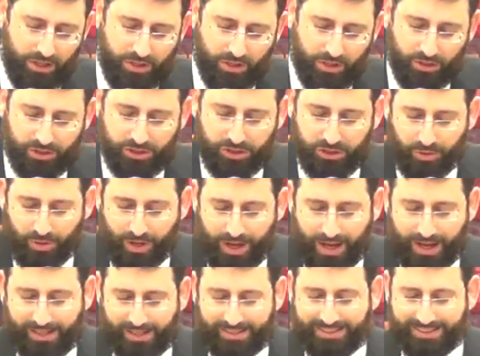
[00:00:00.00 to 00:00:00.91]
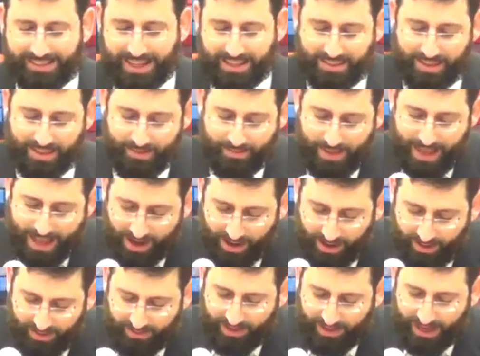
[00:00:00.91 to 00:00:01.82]
Yehoshua sent them
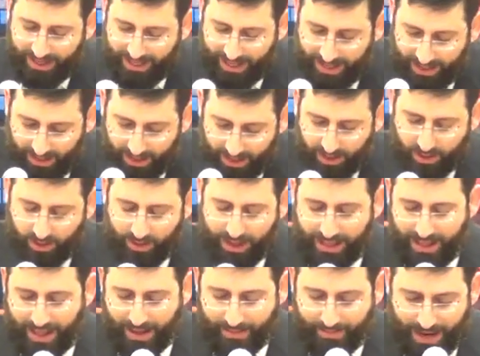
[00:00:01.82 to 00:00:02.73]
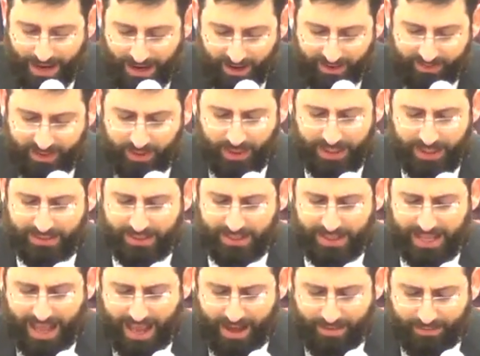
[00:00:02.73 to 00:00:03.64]
out. Vayelchu el hamarav. He went to
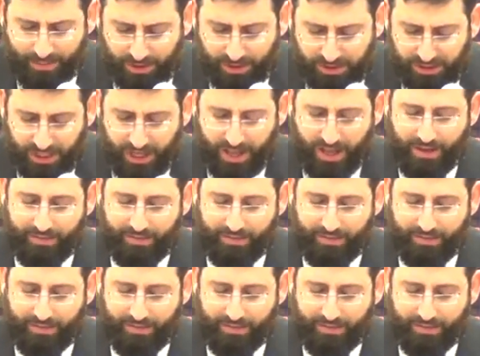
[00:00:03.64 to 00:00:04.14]
the ambush.